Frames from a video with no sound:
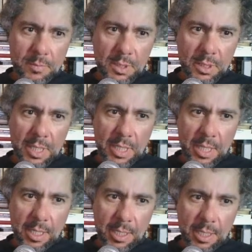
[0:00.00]

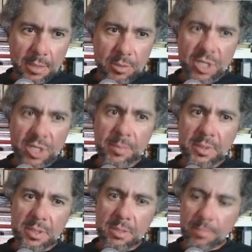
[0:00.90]
the
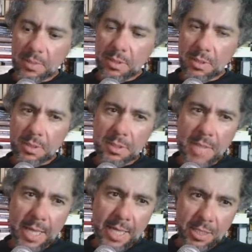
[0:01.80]
German
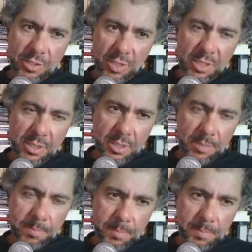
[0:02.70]
psychiatrist.